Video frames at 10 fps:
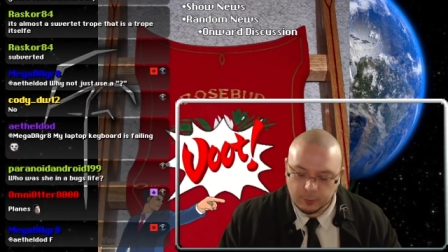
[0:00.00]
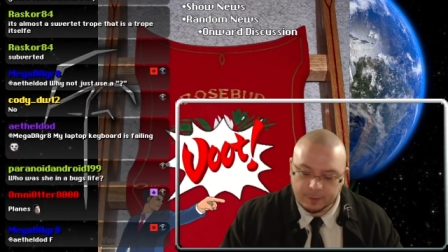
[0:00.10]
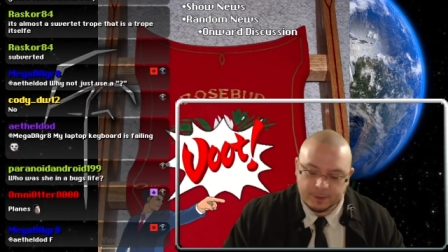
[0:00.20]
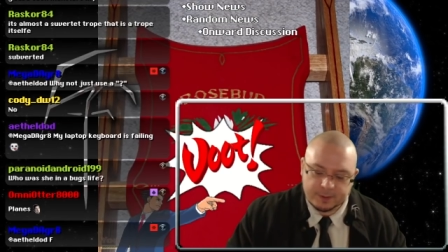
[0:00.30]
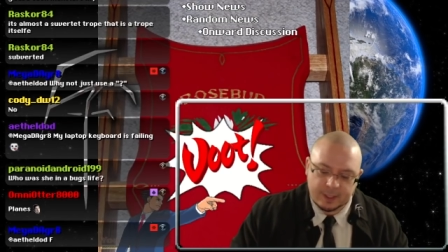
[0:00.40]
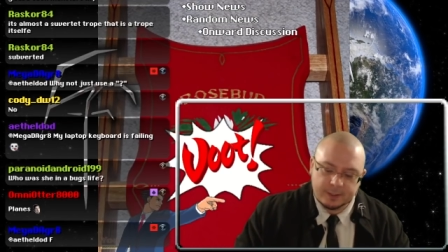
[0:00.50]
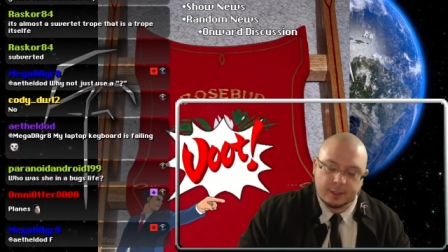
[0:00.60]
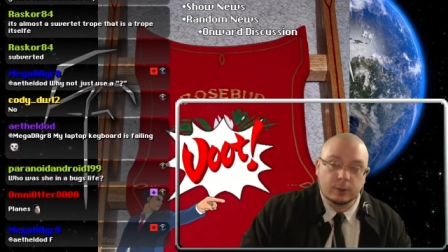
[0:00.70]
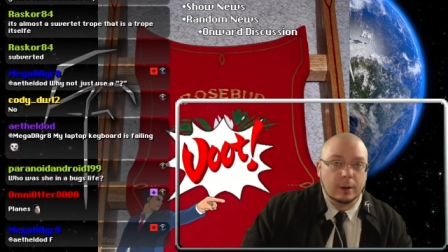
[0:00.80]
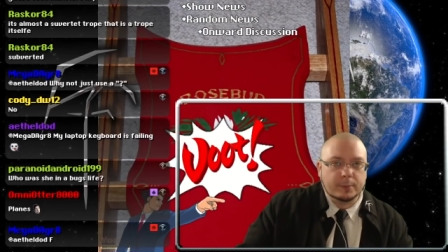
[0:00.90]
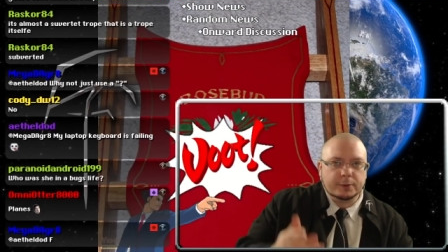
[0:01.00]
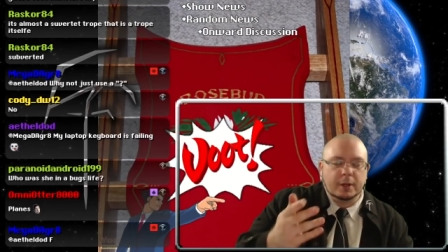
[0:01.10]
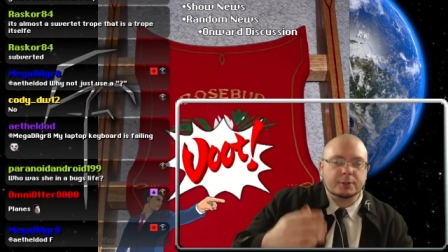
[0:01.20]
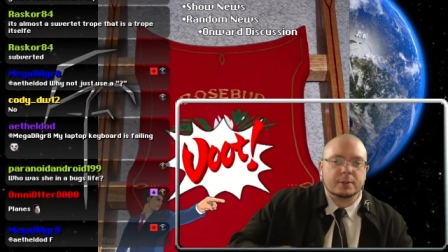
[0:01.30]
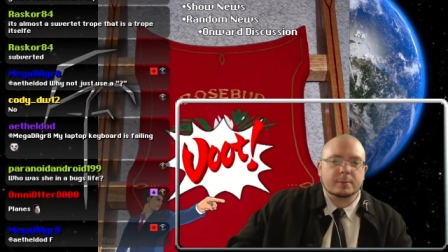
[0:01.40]
with the centaur, who
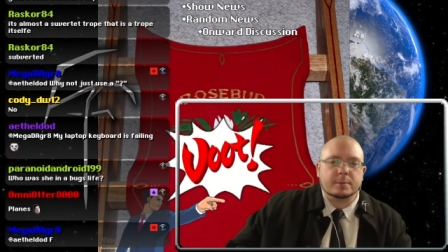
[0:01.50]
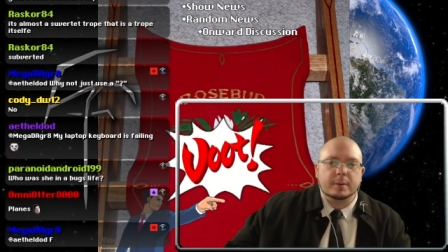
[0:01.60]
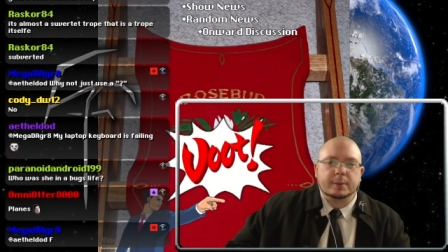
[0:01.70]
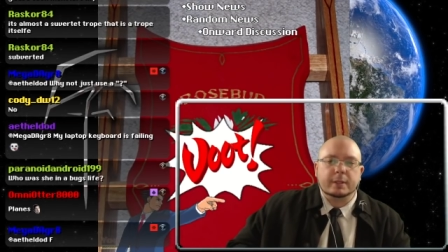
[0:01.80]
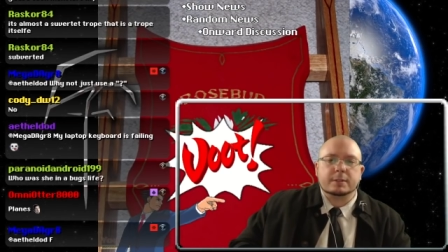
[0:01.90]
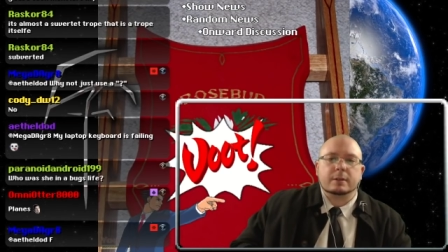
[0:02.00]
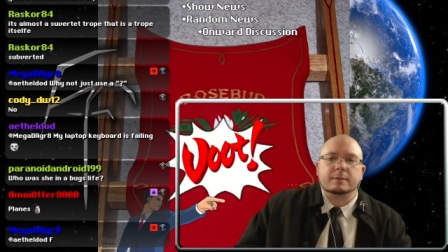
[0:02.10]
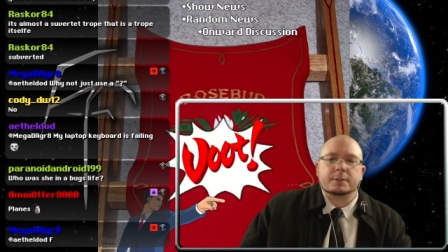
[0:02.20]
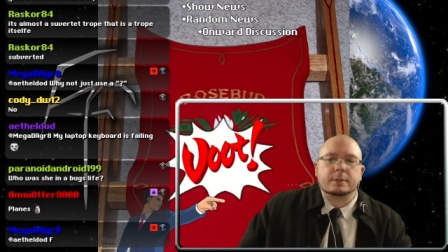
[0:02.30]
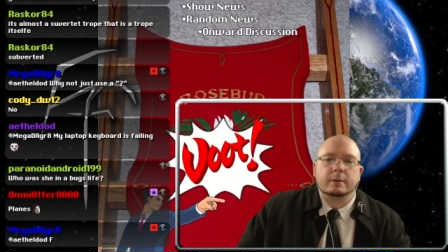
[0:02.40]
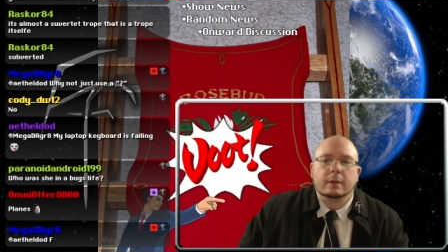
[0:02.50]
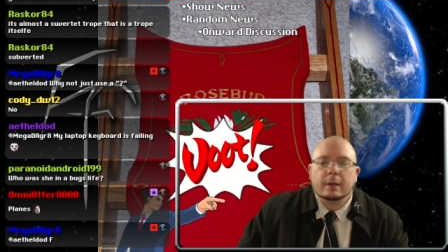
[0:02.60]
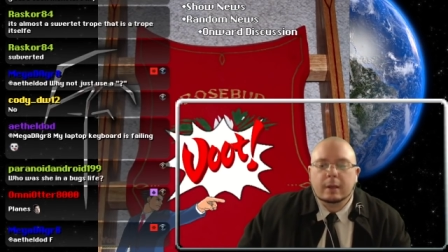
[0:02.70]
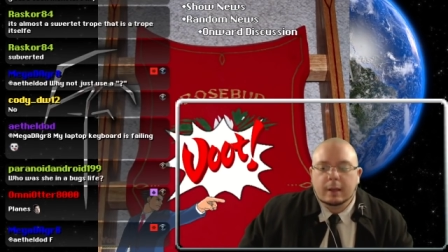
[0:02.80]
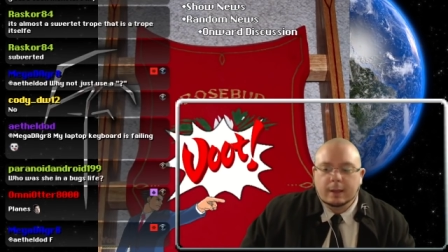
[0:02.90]
also happens to be a police officer.
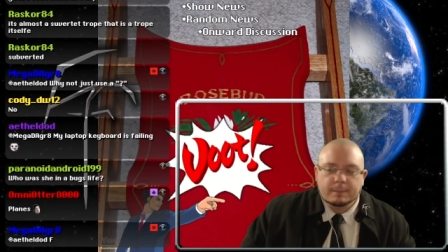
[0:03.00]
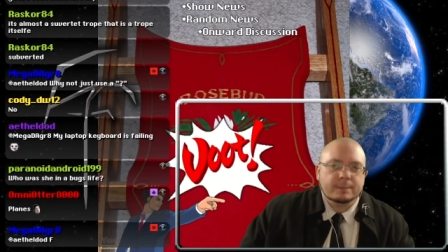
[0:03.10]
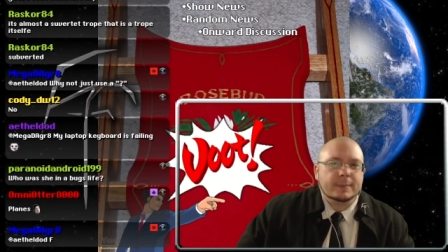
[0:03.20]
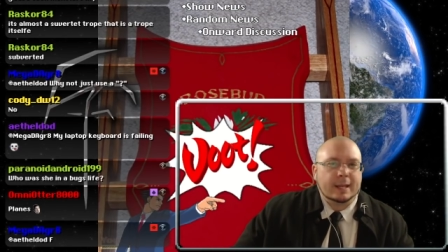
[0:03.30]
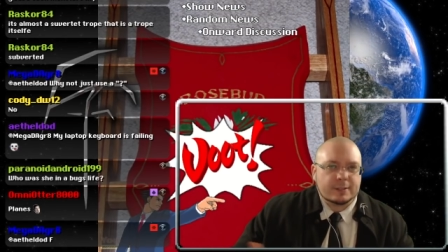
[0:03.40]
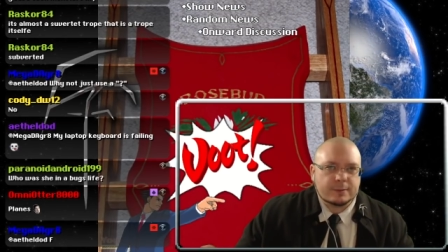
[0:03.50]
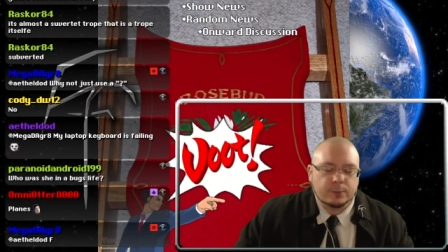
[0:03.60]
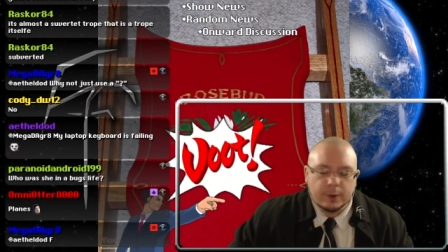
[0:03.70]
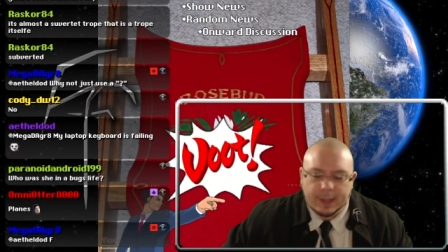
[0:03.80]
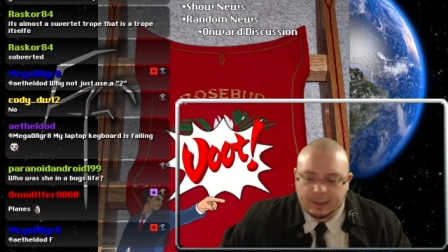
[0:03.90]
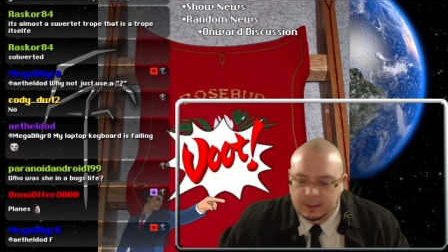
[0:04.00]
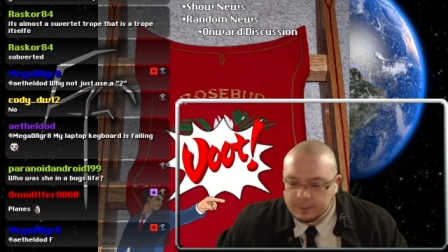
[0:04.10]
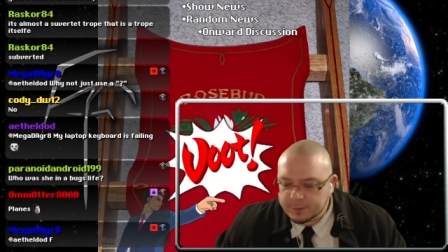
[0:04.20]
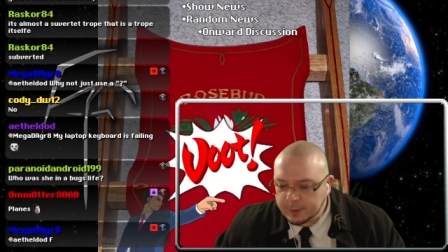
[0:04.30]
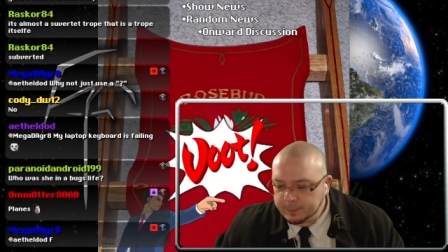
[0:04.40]
That's where that
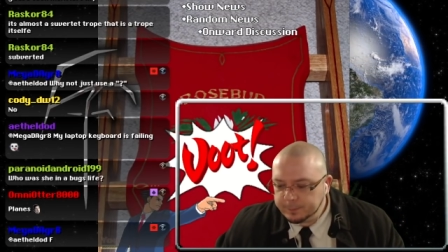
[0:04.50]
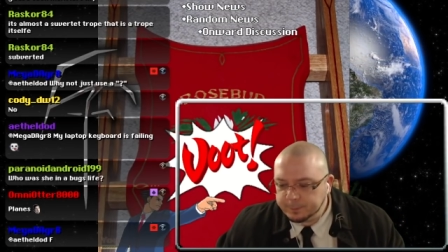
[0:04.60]
comes from.